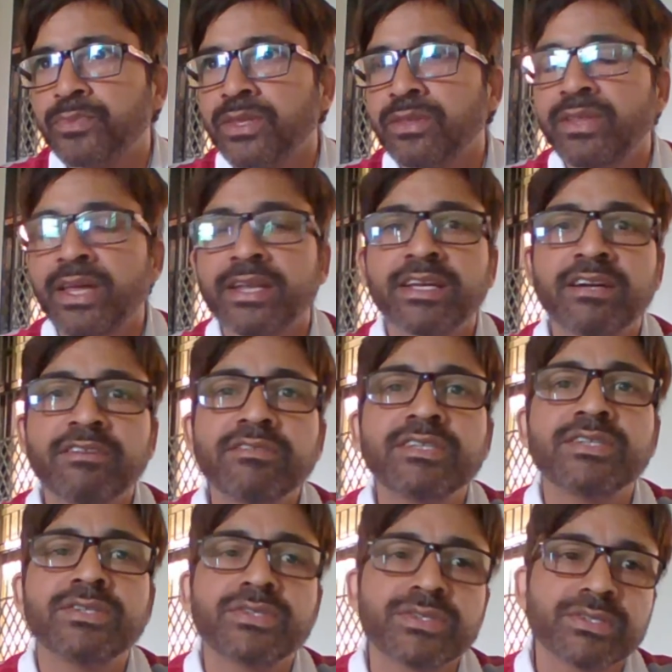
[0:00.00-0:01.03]
that
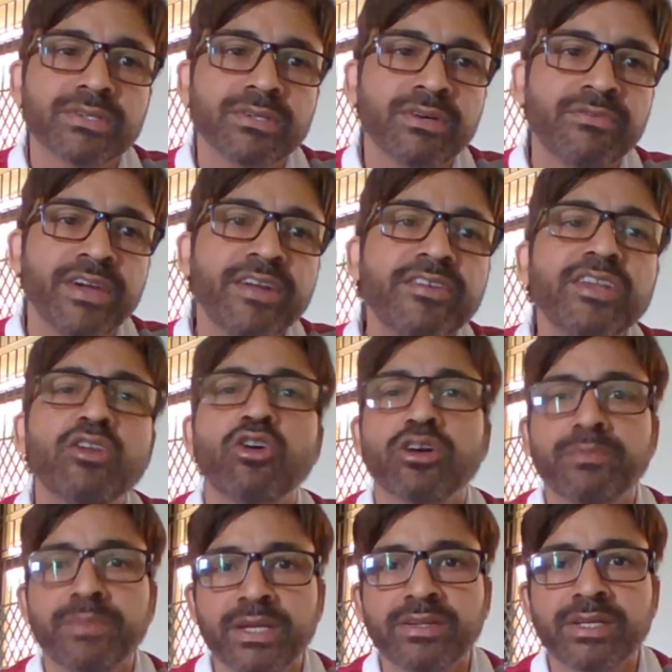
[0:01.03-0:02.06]
covers a very long period.